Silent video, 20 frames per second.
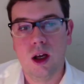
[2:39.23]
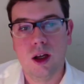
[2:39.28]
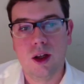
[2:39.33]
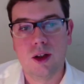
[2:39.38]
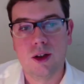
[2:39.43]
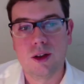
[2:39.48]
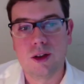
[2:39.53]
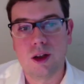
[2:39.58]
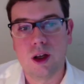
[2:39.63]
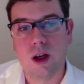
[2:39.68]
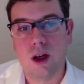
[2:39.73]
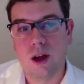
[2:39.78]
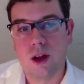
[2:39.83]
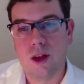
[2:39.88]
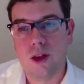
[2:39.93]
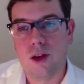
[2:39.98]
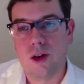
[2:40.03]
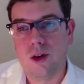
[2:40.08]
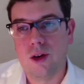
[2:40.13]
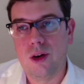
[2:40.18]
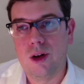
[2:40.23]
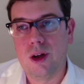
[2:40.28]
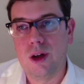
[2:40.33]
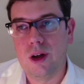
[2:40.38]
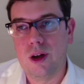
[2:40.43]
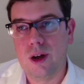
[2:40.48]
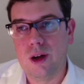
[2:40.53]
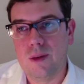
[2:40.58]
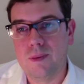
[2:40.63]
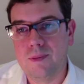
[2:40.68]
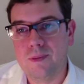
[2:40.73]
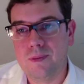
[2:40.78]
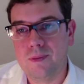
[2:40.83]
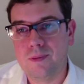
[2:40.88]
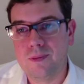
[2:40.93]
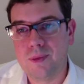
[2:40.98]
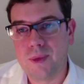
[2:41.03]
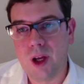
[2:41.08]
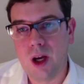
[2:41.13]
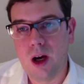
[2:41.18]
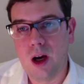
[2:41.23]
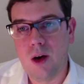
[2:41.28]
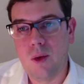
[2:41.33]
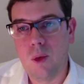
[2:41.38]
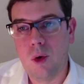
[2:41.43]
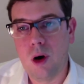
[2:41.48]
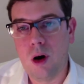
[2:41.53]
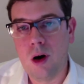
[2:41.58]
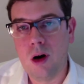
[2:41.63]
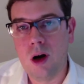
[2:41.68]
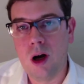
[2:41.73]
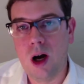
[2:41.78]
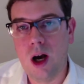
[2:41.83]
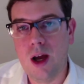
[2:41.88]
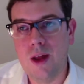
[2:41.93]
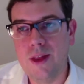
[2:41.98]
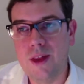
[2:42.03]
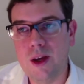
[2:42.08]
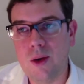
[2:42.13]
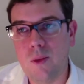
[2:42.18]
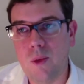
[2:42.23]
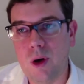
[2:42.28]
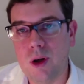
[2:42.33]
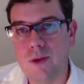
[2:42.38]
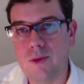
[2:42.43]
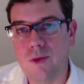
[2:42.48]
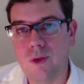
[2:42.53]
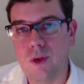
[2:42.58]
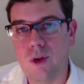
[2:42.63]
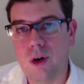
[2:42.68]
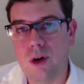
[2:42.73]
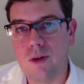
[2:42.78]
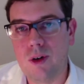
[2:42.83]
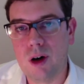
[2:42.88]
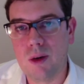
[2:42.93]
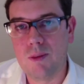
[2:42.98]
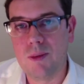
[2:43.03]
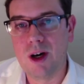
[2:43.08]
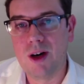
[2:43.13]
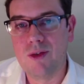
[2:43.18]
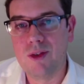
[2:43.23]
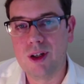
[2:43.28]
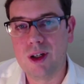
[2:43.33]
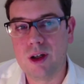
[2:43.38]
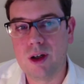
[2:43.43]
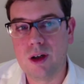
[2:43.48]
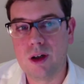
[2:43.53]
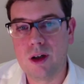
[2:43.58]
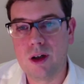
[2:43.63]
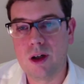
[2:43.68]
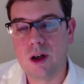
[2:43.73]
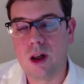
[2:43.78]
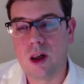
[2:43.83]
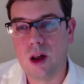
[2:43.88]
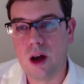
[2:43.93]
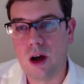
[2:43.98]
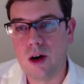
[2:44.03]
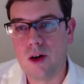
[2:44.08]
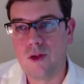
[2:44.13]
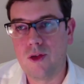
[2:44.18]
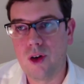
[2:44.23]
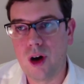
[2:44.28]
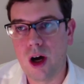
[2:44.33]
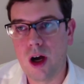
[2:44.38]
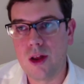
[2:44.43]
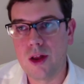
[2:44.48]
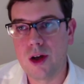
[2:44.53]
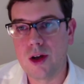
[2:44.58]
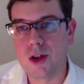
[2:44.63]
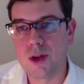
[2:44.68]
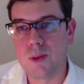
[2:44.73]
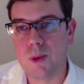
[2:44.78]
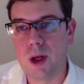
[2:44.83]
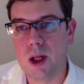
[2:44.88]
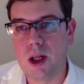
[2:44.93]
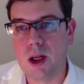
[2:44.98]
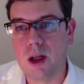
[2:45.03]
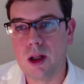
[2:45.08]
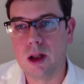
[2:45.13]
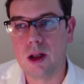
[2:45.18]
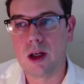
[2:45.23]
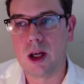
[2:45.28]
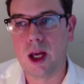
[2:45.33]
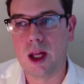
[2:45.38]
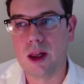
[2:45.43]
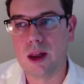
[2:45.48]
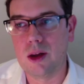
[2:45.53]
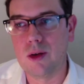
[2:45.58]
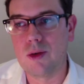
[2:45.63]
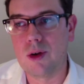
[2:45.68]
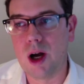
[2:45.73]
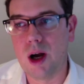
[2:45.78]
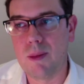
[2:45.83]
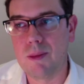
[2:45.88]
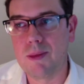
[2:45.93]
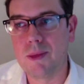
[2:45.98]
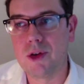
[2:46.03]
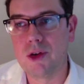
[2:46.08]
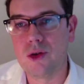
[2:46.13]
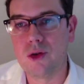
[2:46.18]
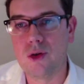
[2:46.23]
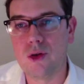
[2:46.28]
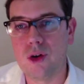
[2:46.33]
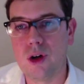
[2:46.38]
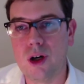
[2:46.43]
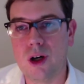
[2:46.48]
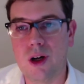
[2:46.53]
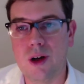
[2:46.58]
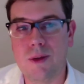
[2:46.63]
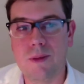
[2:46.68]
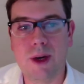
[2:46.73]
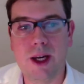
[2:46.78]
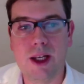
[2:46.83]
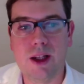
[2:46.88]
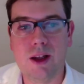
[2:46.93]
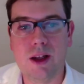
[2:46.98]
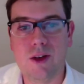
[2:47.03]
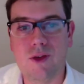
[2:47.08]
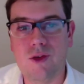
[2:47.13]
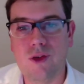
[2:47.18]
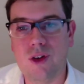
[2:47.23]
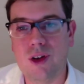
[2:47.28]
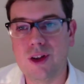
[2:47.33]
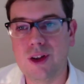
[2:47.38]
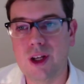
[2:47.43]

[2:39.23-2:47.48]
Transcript: So, uh, third, um, uh, well, I think what for Warren Buffett and a lot of others we can look up to uh, make different.